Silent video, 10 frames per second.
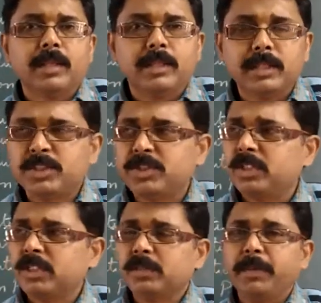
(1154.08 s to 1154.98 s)
just
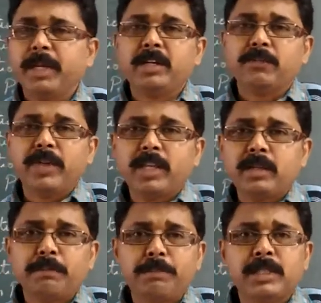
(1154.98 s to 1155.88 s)
made it very
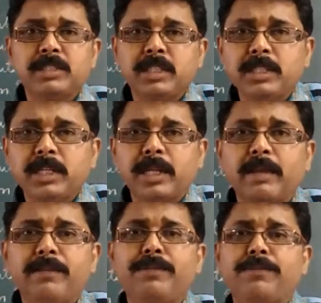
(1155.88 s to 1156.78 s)
compulsory that
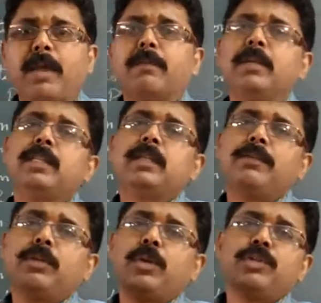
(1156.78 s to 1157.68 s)
every family, they
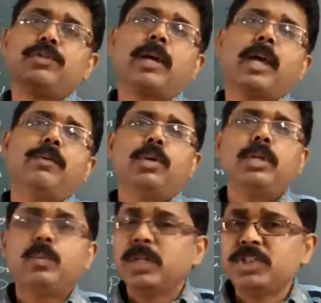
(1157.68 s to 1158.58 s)
will going to have
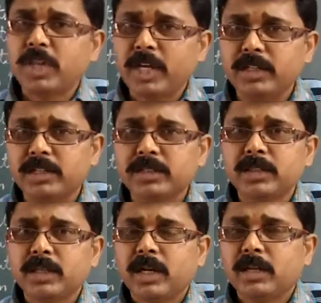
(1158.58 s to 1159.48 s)
only 1 child.
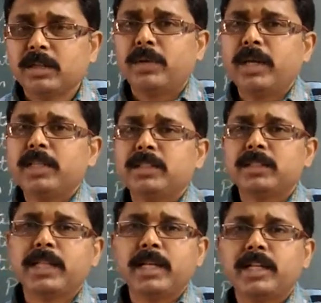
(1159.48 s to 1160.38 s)
Otherwise the
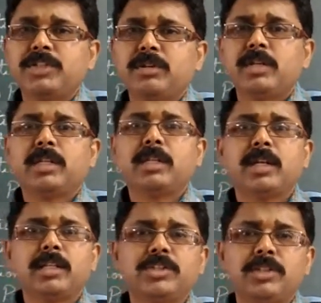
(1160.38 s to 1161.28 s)
second children, the
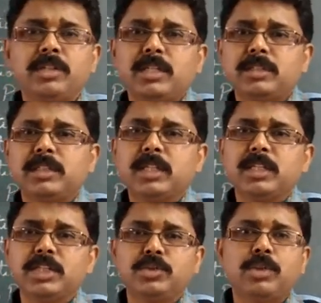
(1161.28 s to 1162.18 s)
other children, they
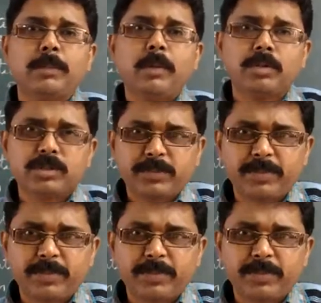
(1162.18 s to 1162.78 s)
need to abort.